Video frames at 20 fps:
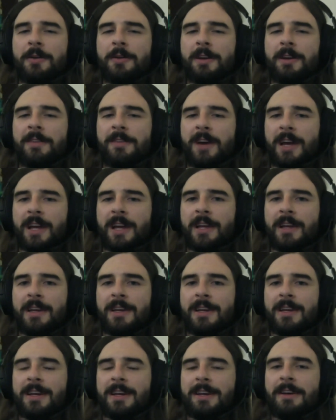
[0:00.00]
If
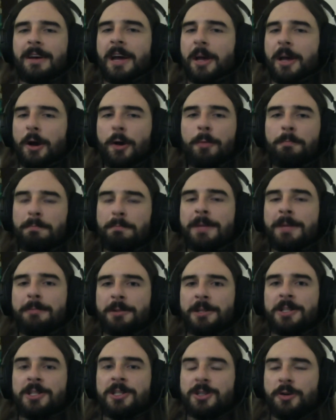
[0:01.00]
I hope
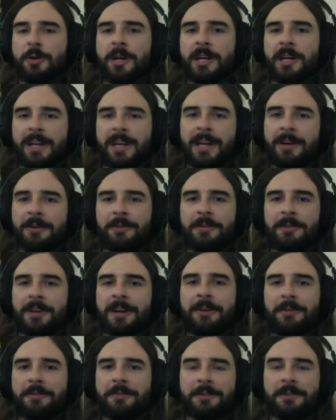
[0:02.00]
people enjoy it. I
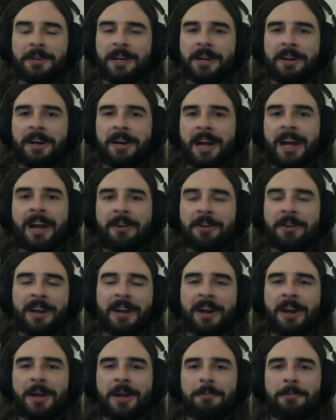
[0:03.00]
don't
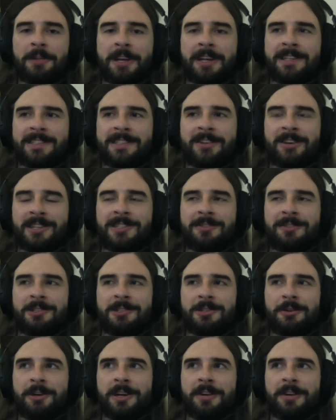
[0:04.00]
care how you play it as long as you
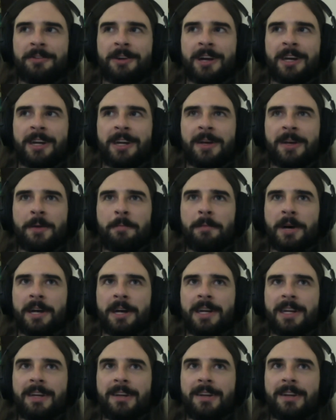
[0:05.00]
enjoy it, right?
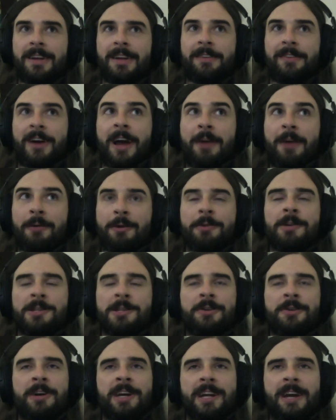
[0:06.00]
But if I were to
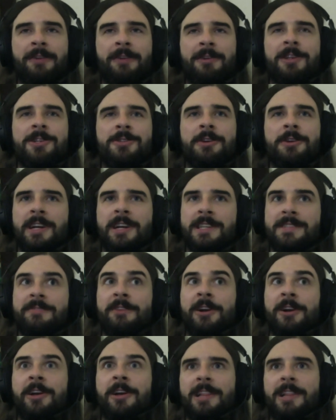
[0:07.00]
enjoy it, I would enjoy it as a
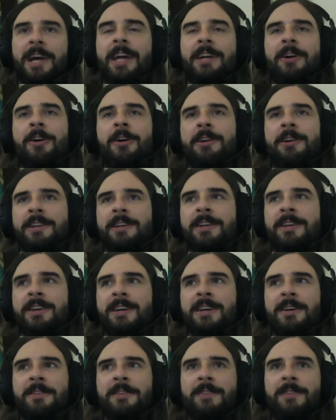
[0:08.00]
very lighthearted,
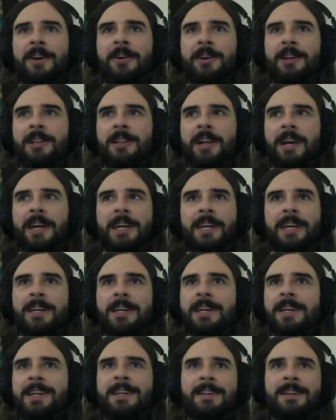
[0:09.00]
very like,
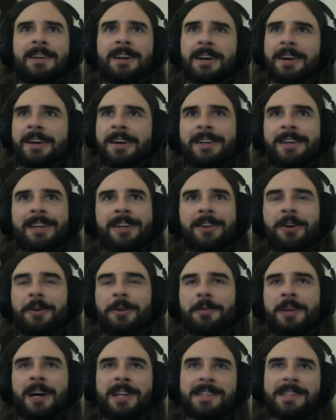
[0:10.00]

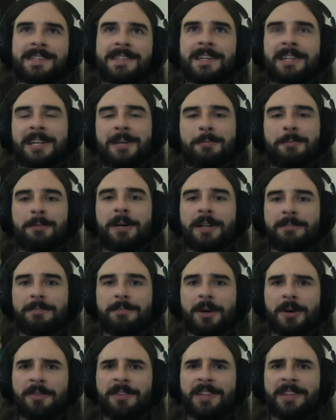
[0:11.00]
not silly, but
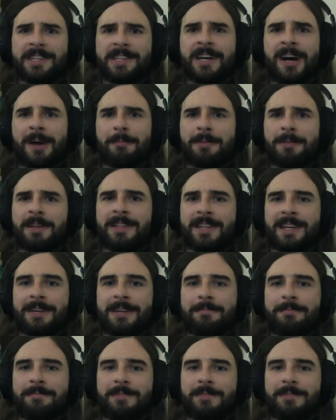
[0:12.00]
over the top. I think,